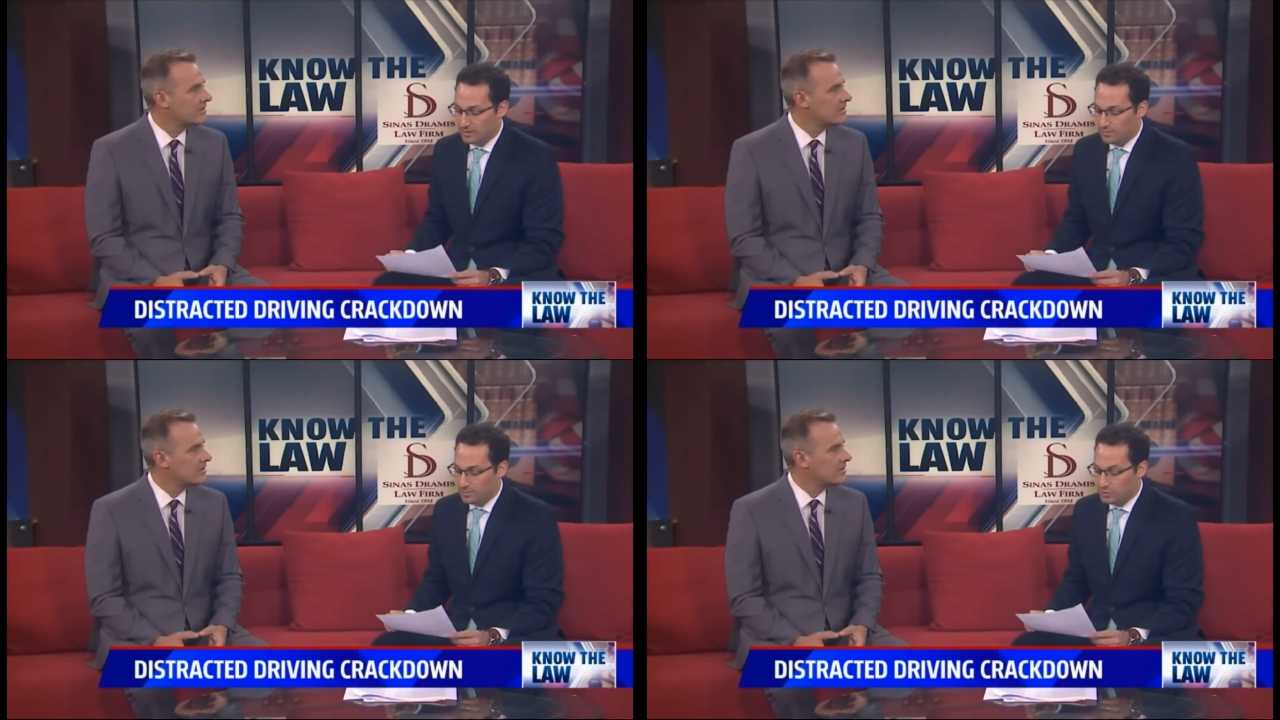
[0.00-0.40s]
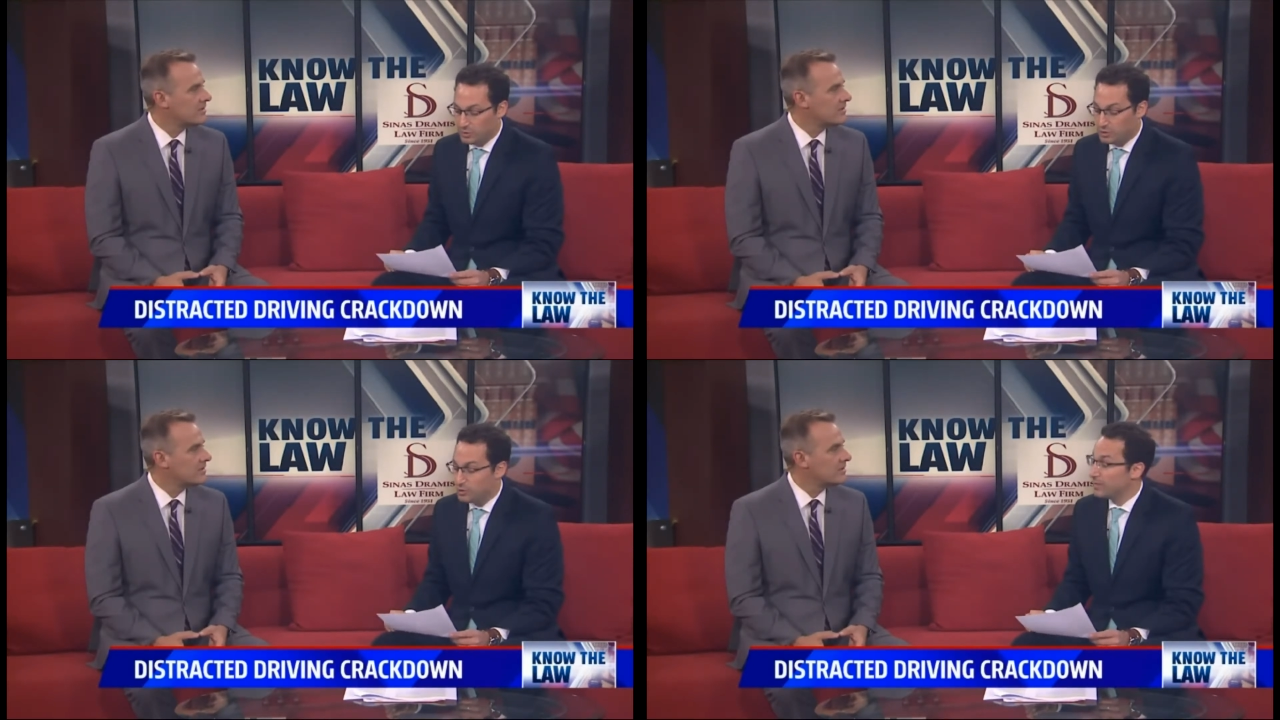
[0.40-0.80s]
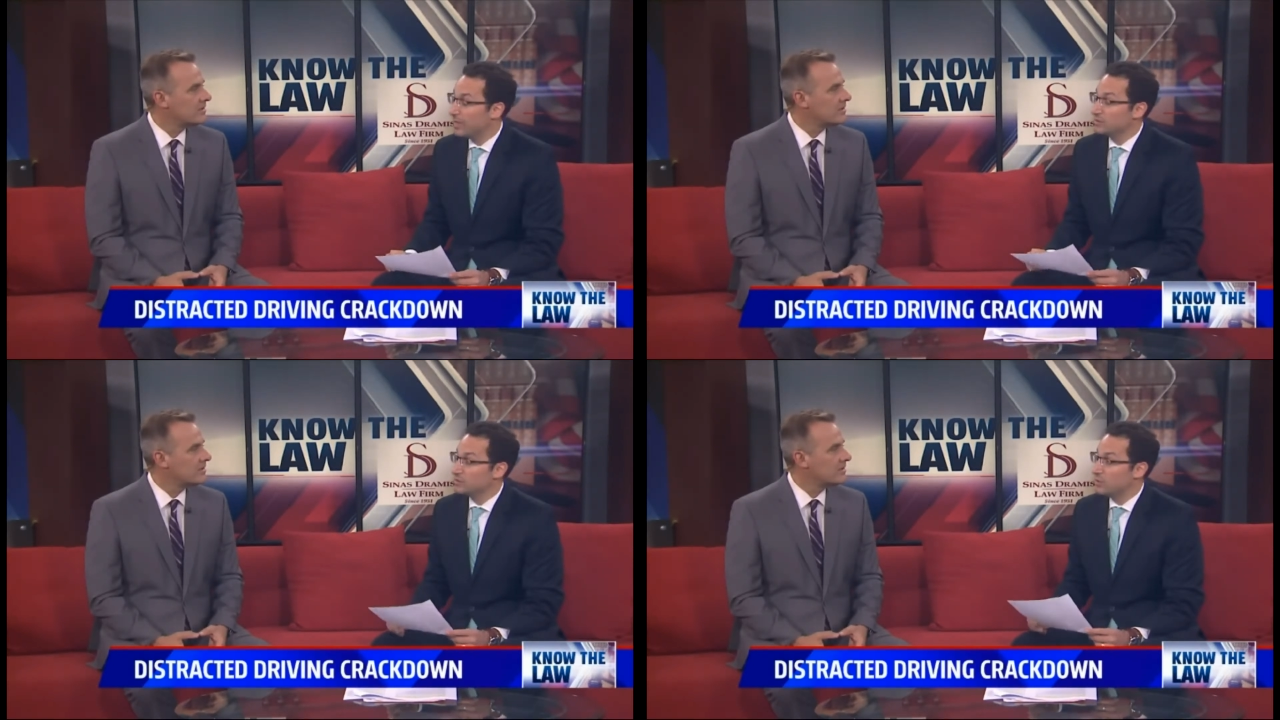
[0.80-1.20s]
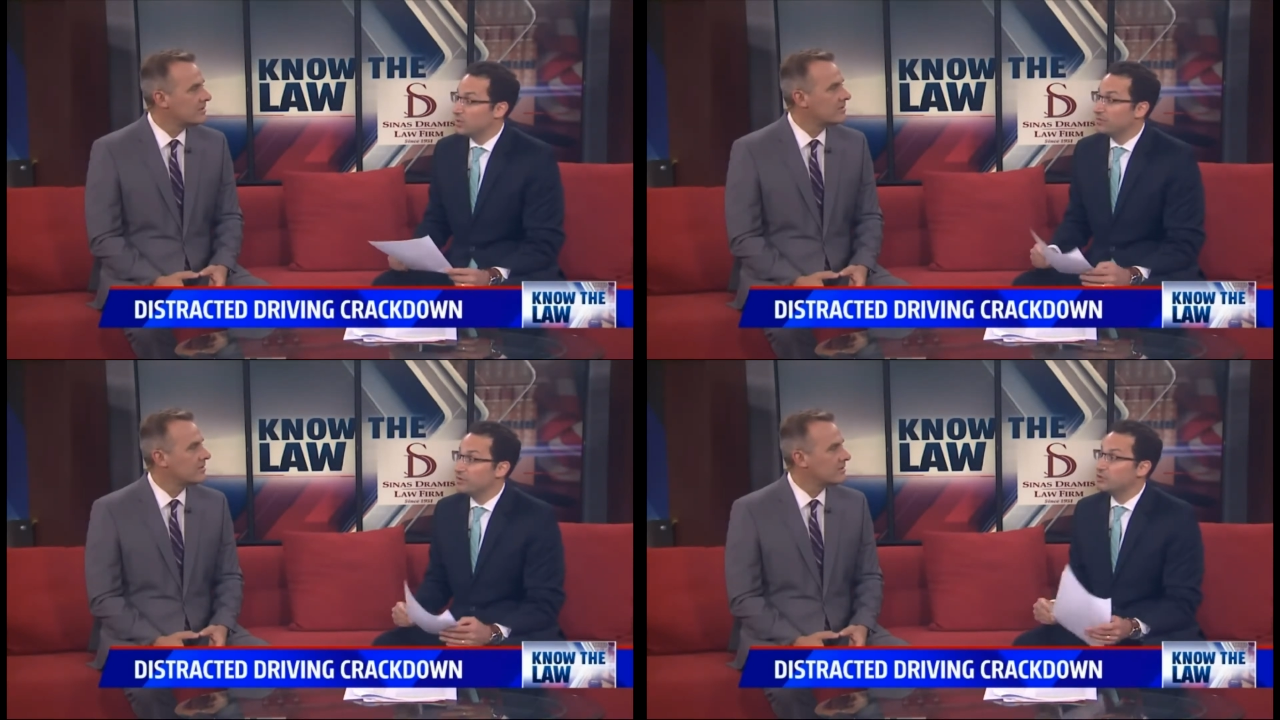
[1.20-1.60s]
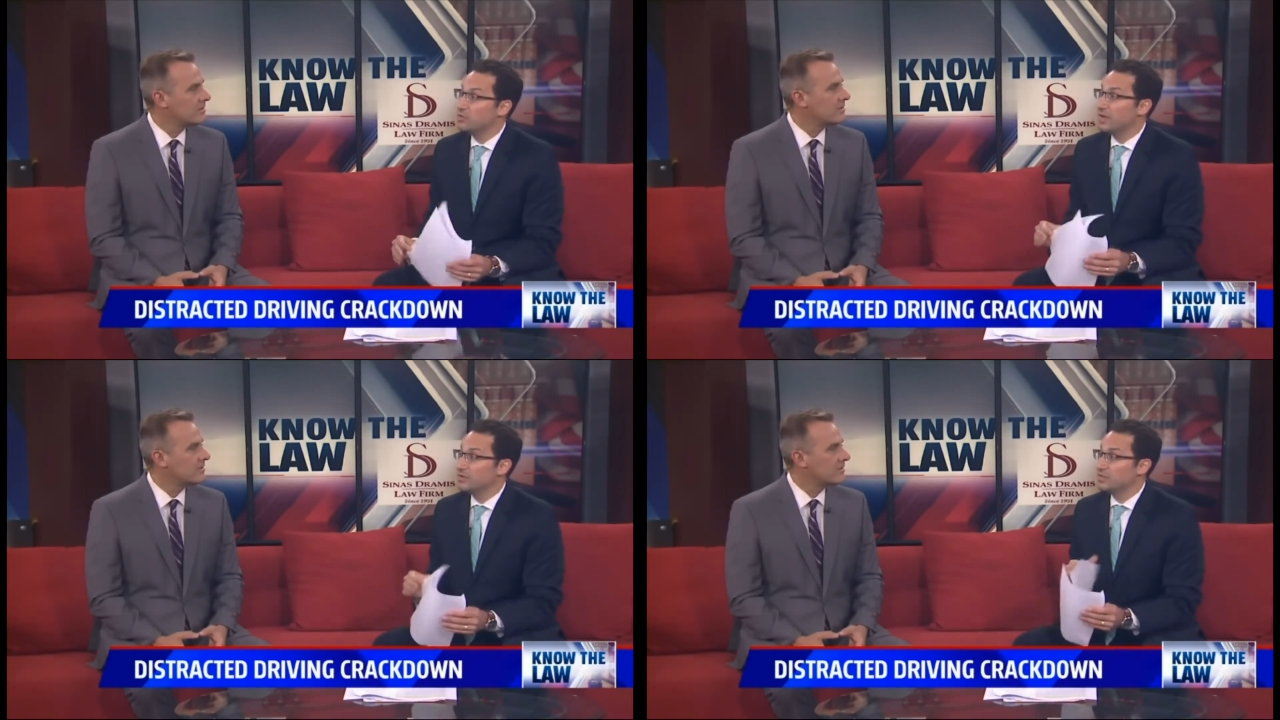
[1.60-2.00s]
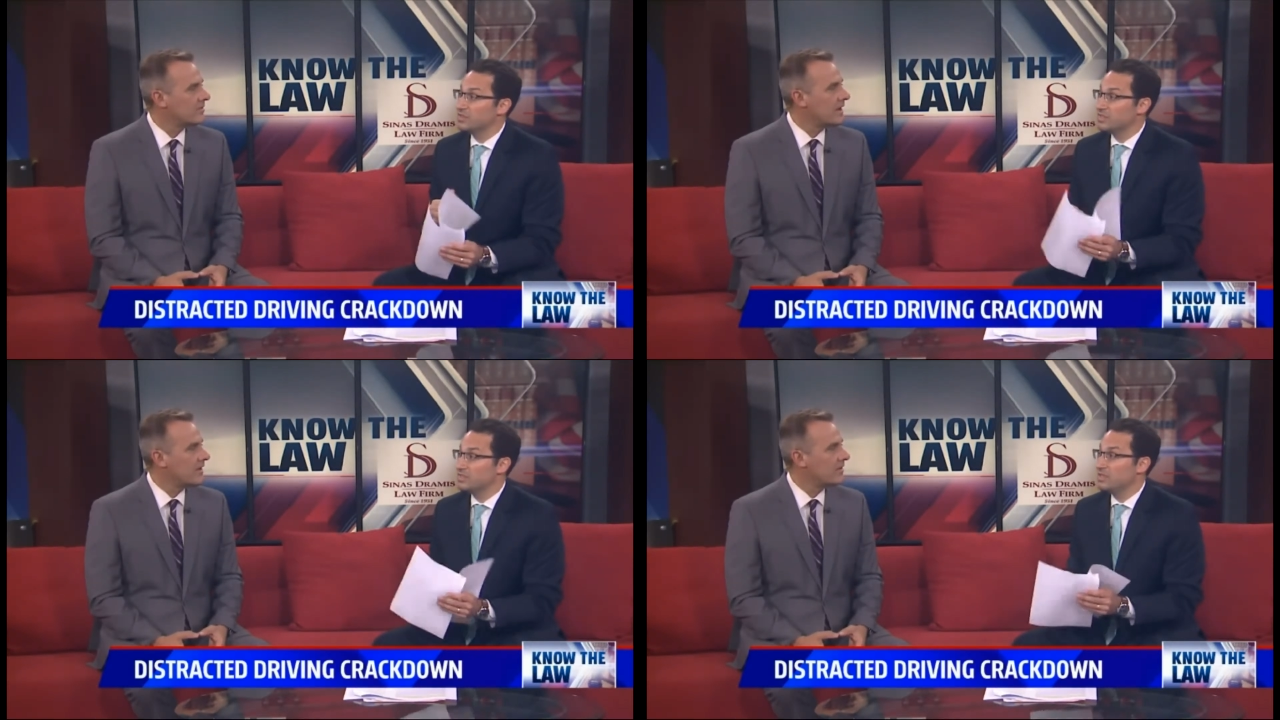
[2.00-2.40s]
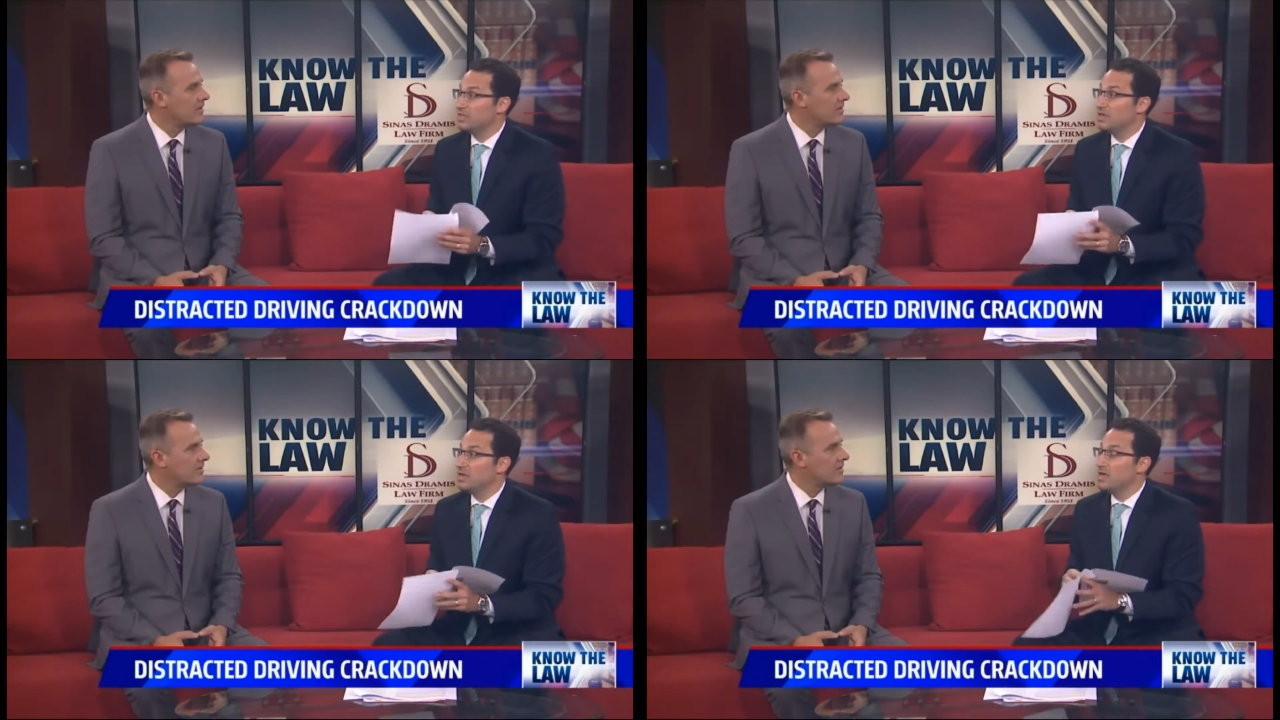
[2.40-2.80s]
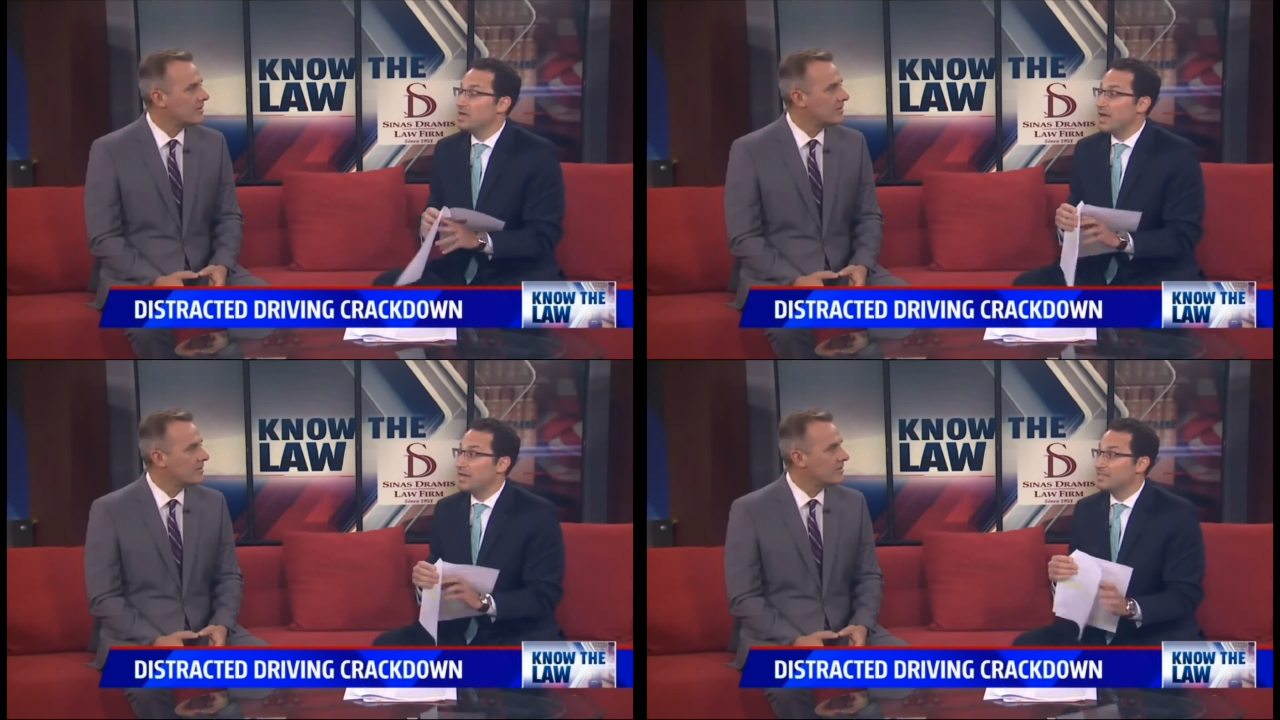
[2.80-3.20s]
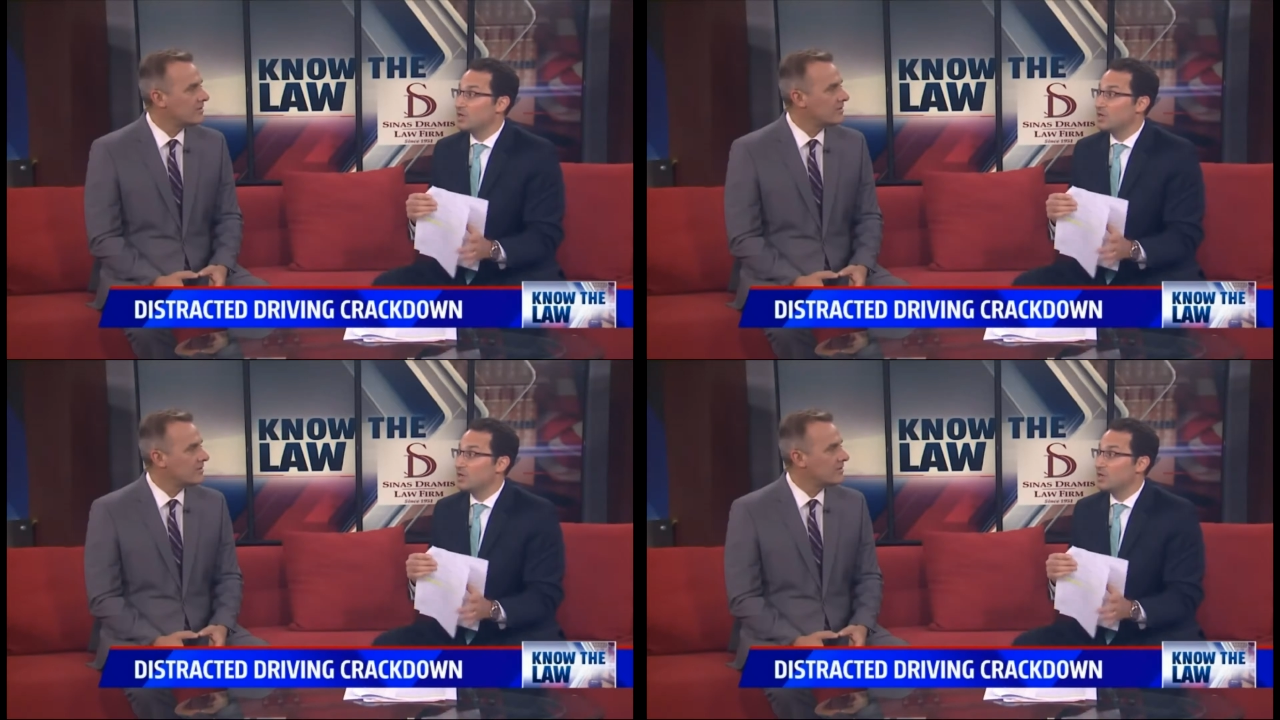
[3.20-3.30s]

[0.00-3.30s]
Speaker 1: between 2012 and 2016. Wow. And it's